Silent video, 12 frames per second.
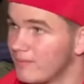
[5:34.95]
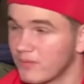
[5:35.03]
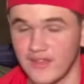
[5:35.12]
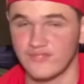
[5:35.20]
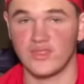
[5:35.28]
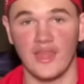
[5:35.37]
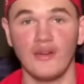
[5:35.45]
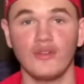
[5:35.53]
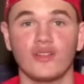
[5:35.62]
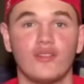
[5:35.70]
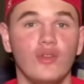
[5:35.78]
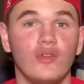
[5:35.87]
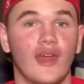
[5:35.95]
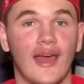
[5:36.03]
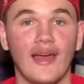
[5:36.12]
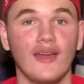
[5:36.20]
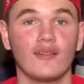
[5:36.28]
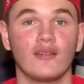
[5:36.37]
If they were to do
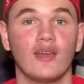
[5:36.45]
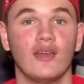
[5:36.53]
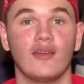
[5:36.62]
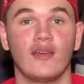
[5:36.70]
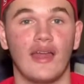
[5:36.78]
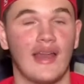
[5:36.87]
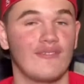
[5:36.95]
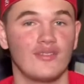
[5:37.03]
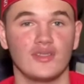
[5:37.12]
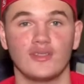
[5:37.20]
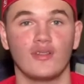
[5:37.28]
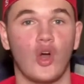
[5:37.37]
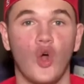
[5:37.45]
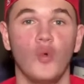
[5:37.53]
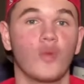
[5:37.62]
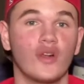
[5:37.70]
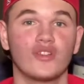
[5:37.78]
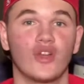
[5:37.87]
that and have a home
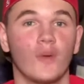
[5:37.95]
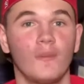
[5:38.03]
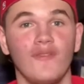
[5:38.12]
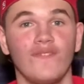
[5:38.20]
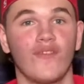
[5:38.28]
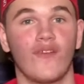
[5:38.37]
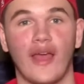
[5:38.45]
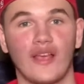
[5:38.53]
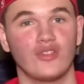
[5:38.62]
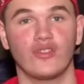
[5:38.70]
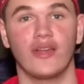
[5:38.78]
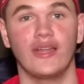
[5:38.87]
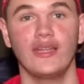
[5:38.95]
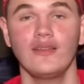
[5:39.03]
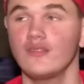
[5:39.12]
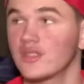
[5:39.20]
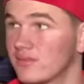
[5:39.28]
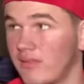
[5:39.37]
run derby for extra
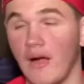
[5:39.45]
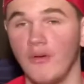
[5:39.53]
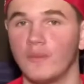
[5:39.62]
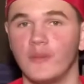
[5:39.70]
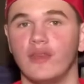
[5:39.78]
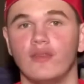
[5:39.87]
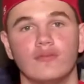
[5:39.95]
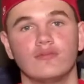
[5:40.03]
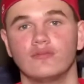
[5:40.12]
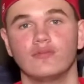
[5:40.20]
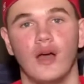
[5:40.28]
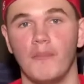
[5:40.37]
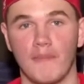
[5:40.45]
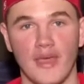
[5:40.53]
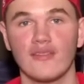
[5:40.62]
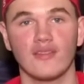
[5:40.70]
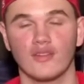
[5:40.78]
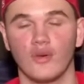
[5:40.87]
innings, that would be
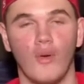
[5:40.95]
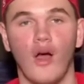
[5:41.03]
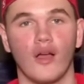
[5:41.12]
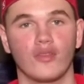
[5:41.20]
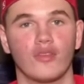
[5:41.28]
amazing to watch.